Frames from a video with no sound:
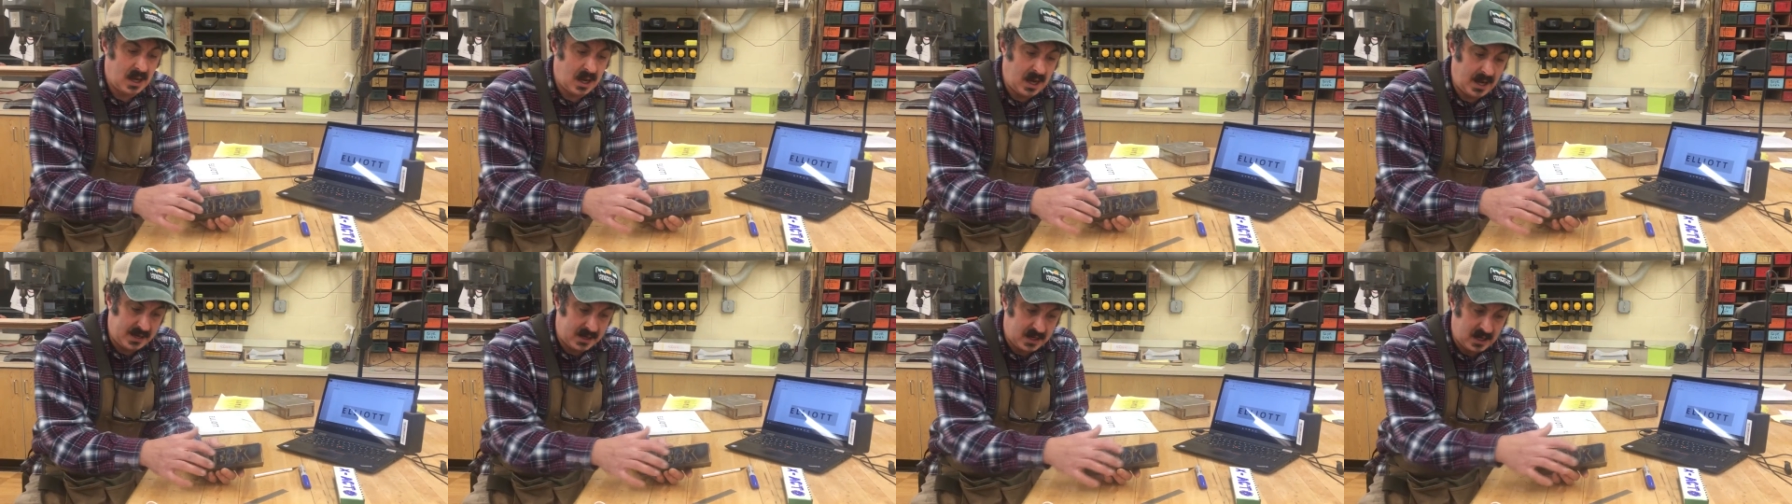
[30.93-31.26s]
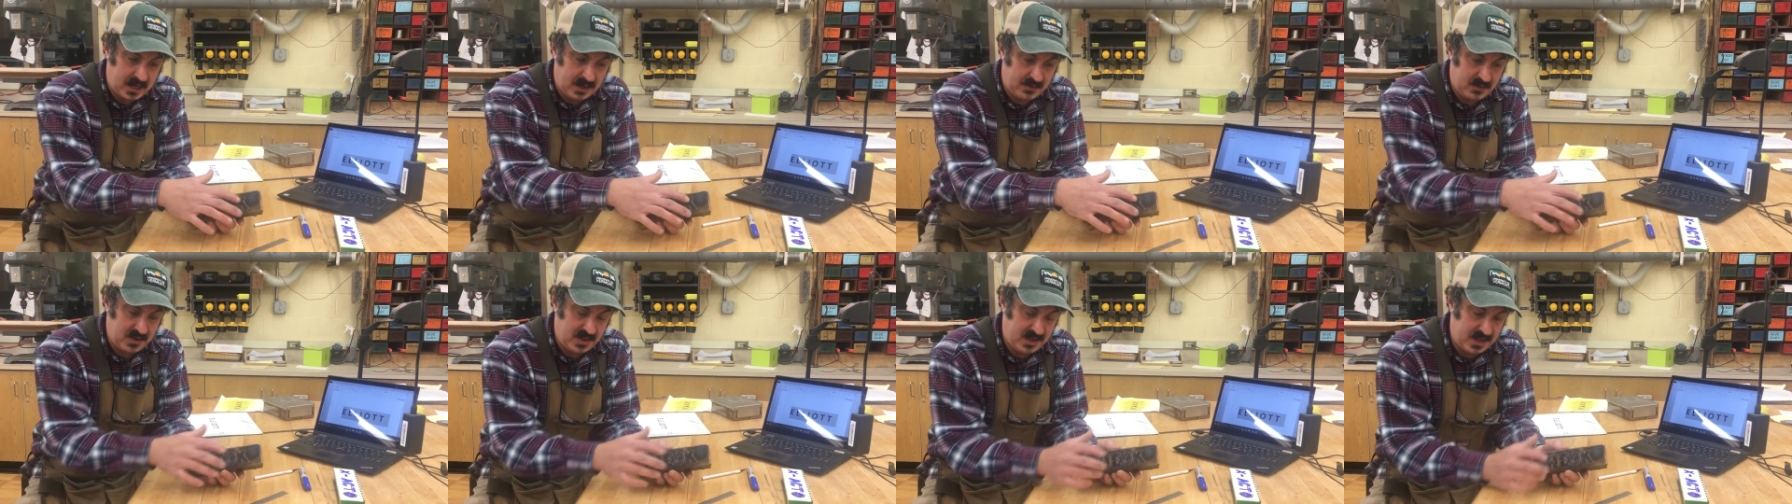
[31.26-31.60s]
I
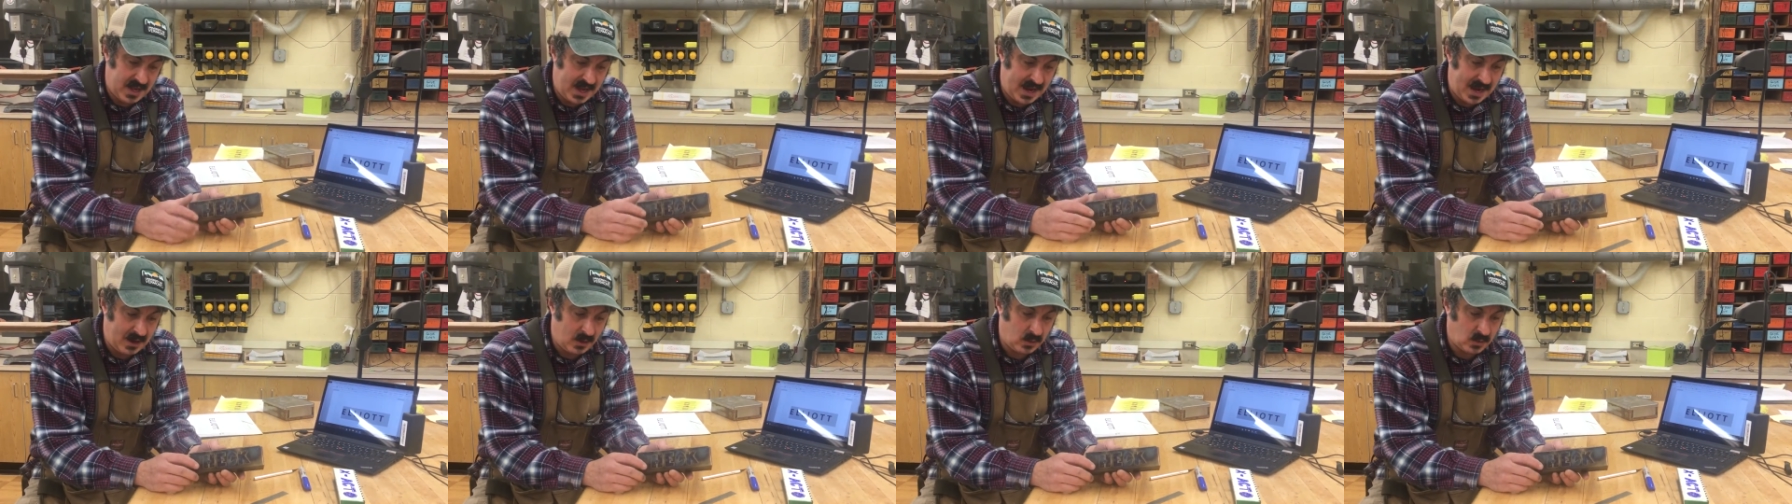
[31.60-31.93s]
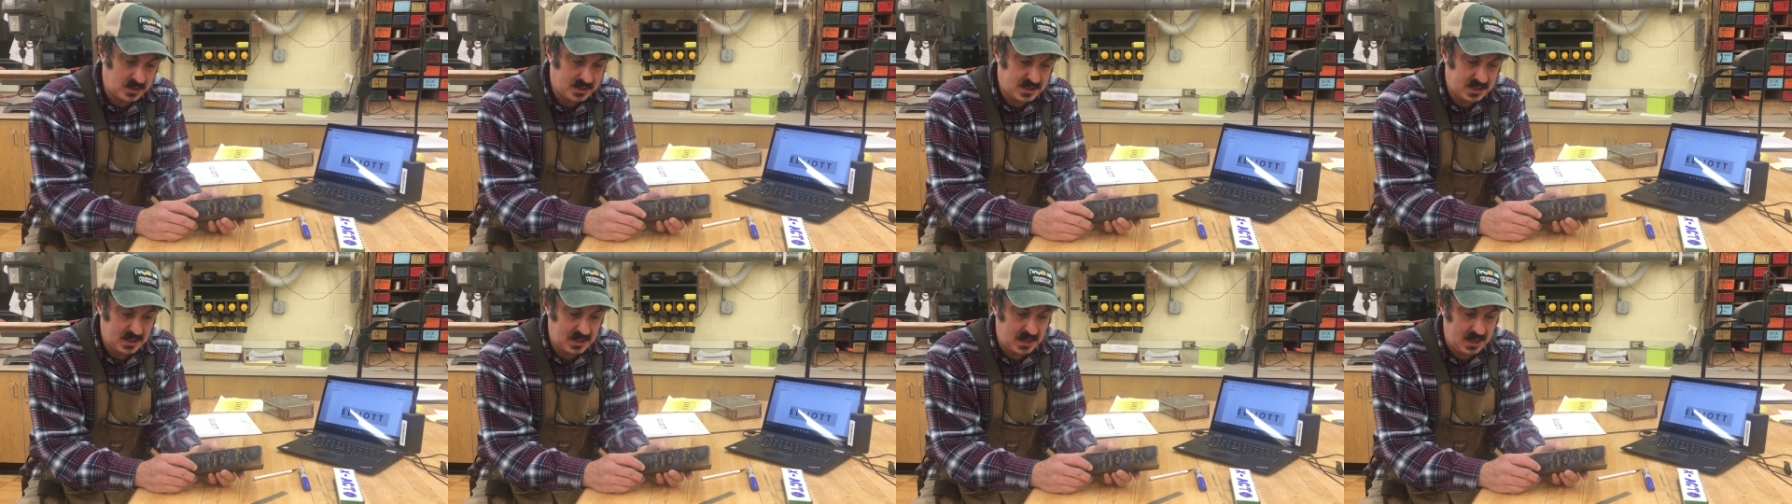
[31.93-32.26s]
cut everything
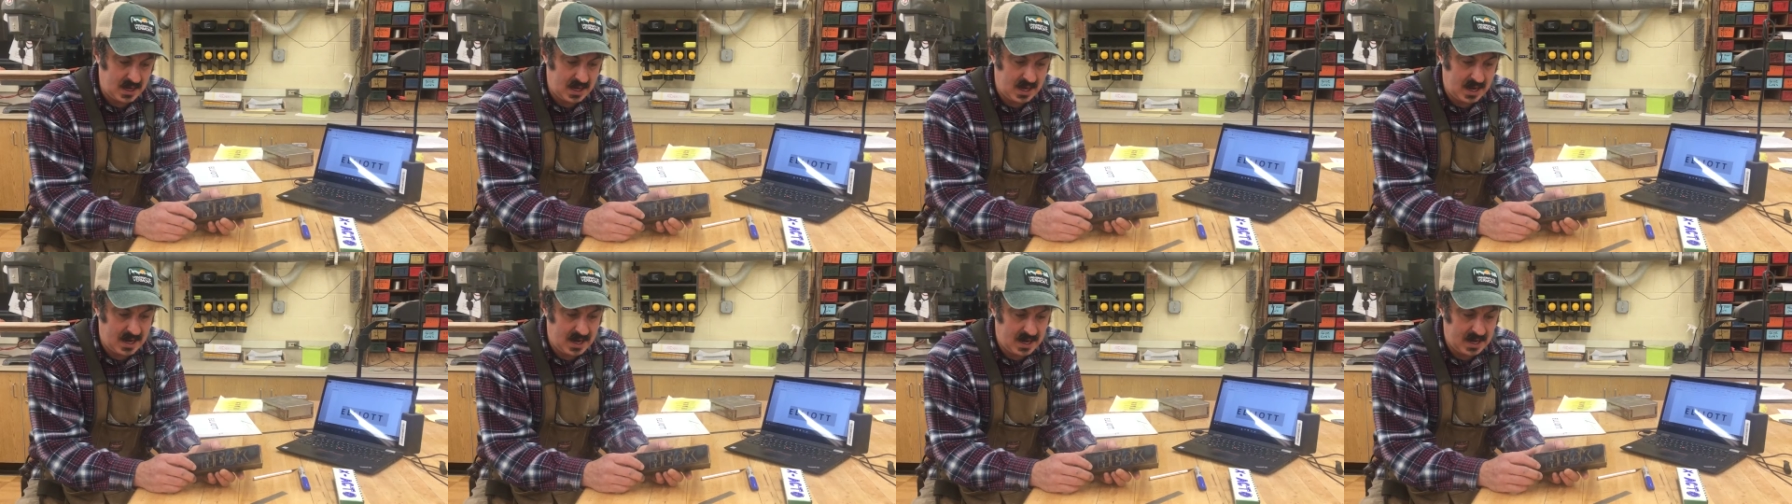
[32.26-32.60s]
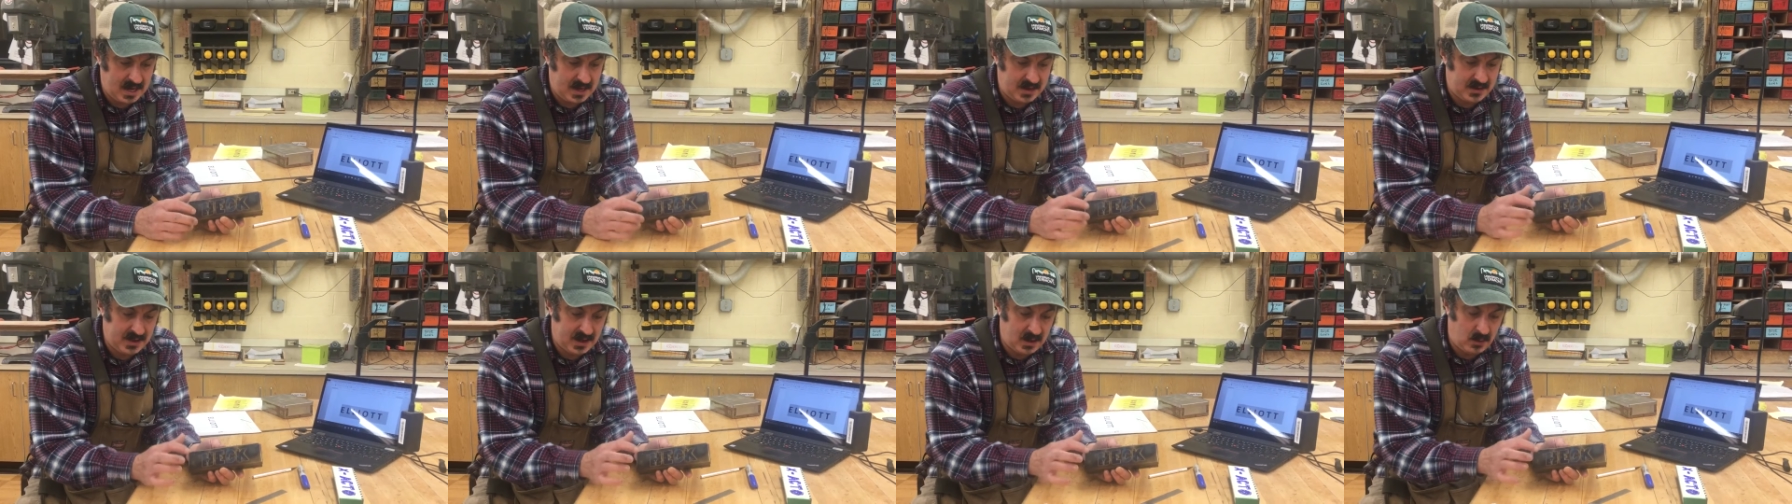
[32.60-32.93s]
out
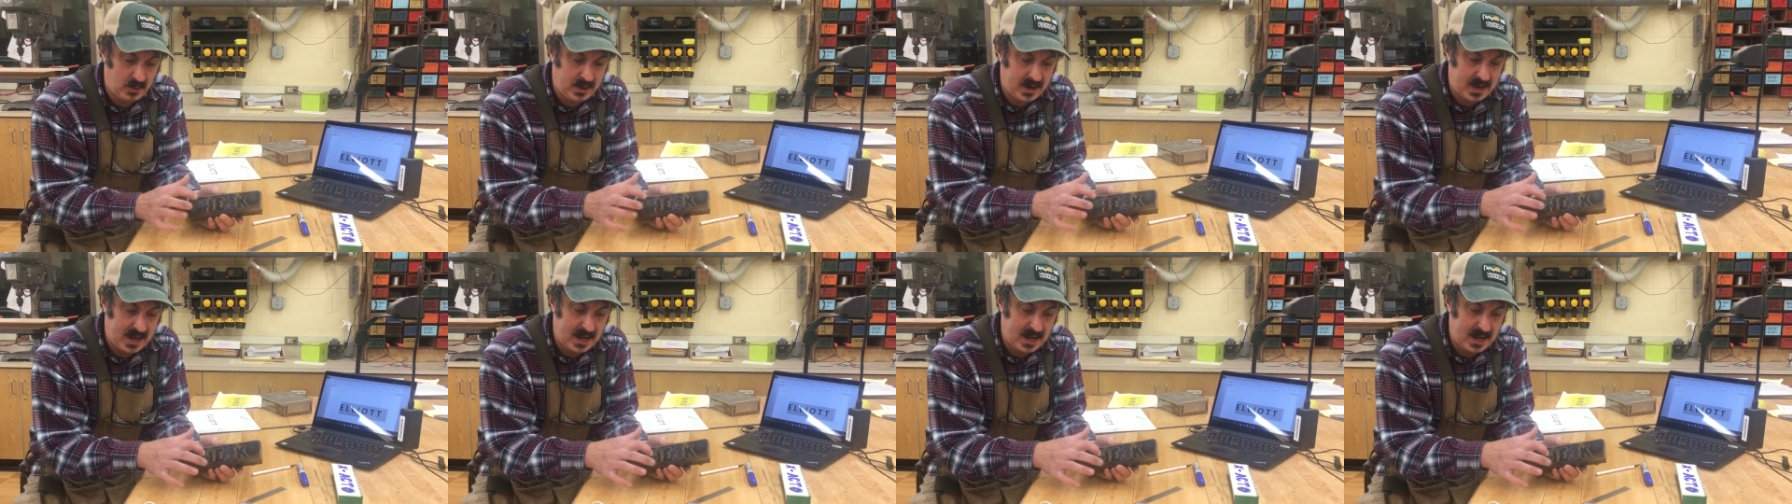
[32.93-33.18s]
and then I went